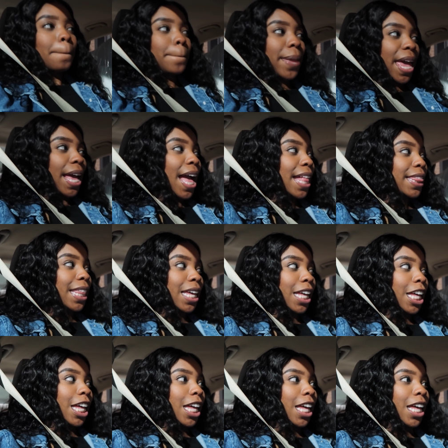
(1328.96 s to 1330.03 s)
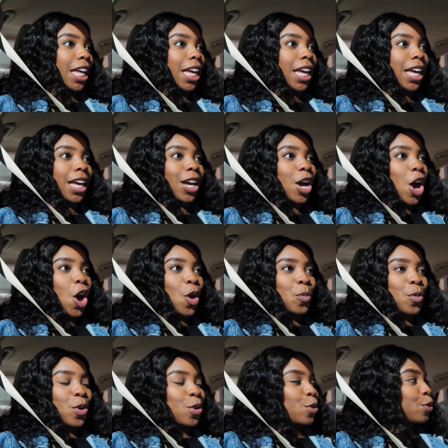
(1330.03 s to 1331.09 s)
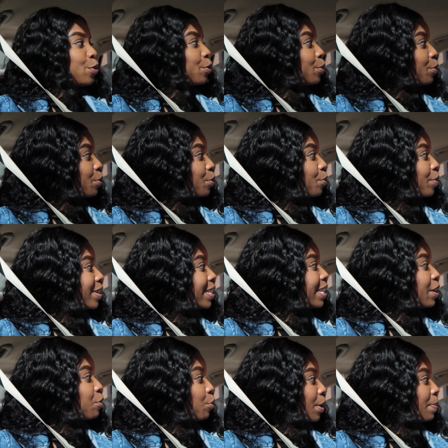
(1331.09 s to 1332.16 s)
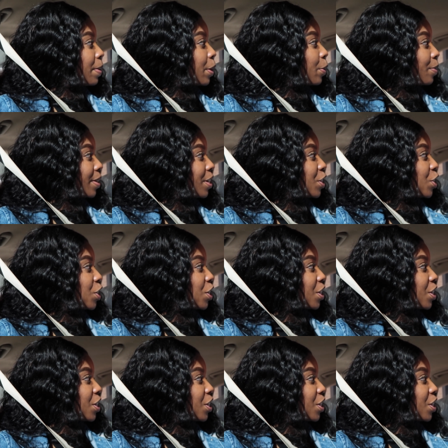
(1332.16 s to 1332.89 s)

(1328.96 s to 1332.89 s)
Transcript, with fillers: Bae got the caramel, what is it, ribbon crunch?